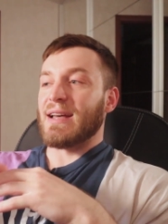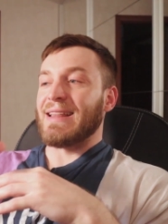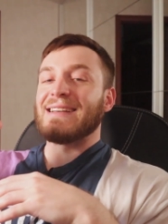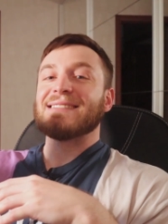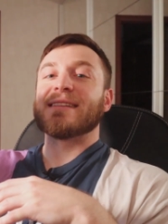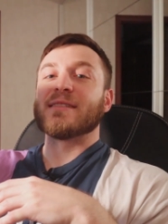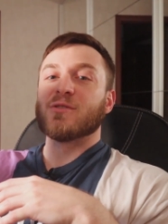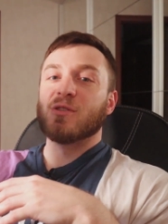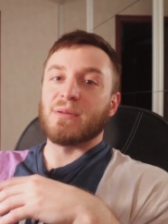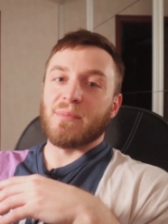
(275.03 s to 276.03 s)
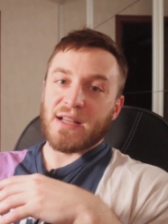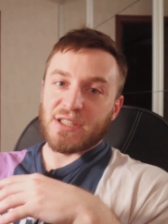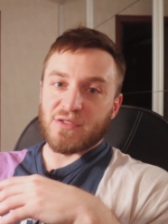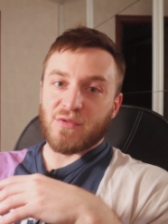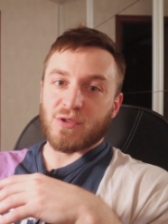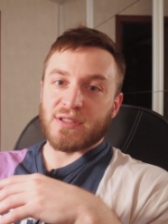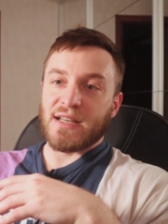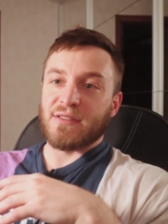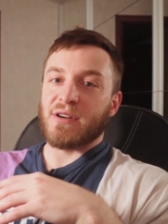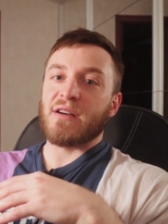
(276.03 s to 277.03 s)
And I still gonna bench it for
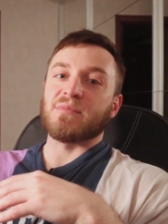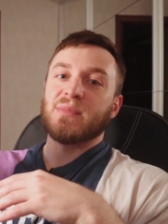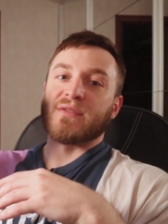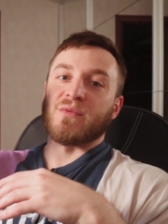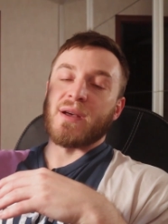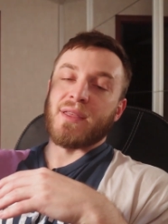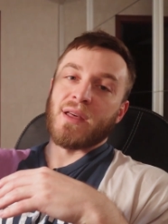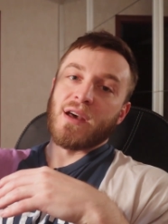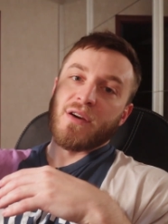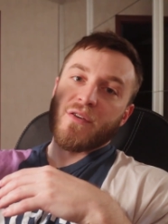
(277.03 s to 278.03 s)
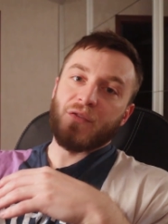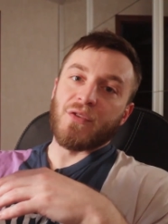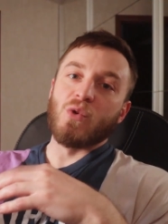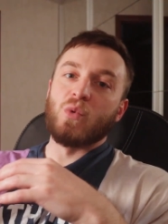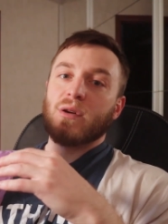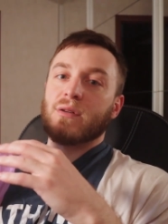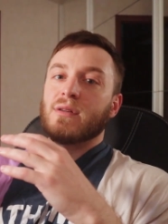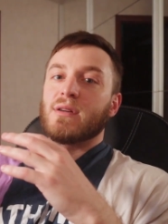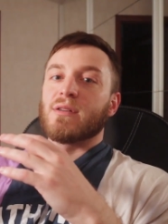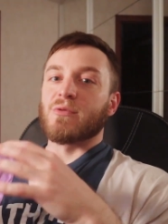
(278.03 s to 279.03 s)
10 reps, but with
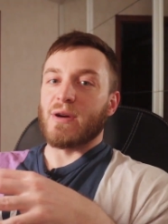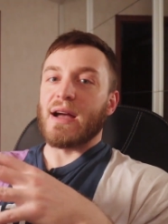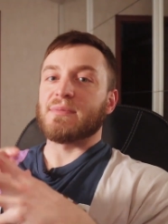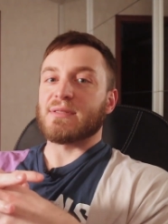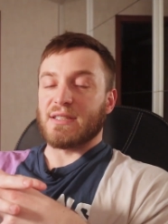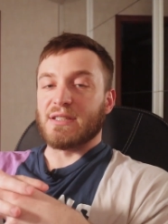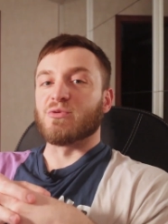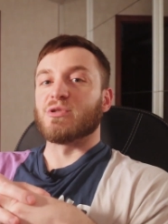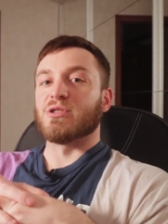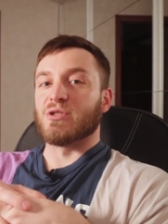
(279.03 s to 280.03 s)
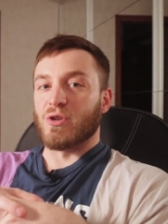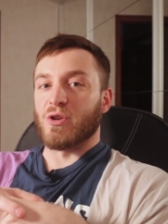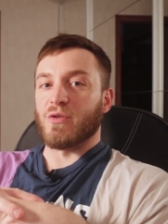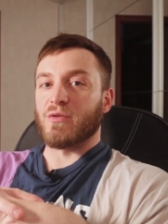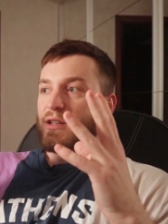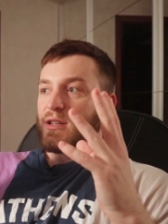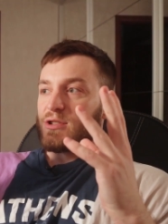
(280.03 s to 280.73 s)
fewer reps in reserve.